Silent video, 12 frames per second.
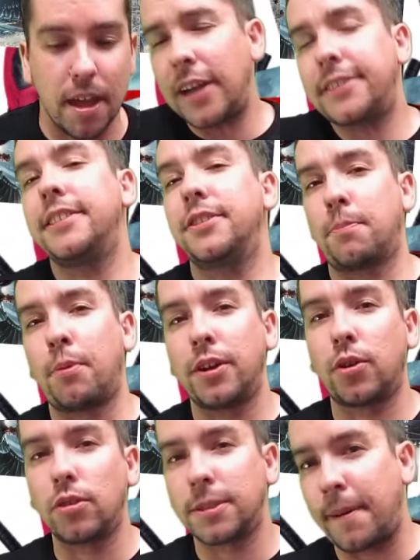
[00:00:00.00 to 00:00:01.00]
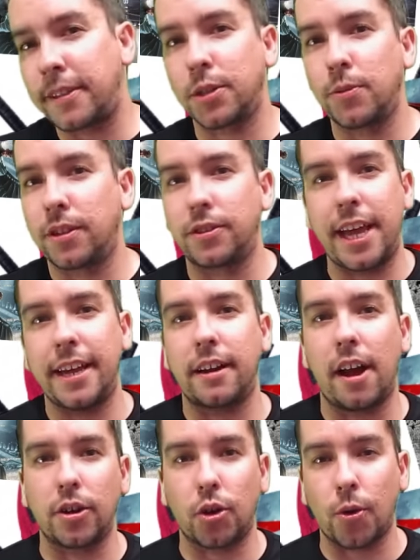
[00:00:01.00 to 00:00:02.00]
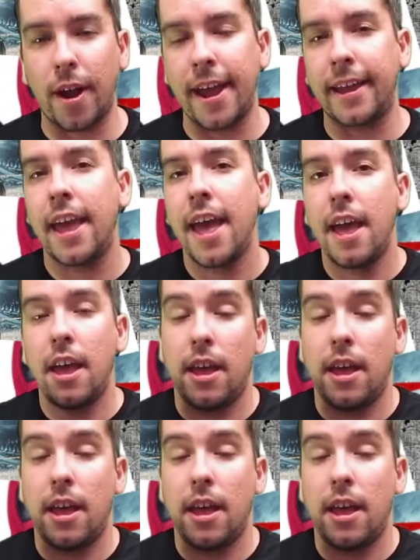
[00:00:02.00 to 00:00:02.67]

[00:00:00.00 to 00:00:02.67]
The fight scenes are pretty cool, especially when they're taking on Krang.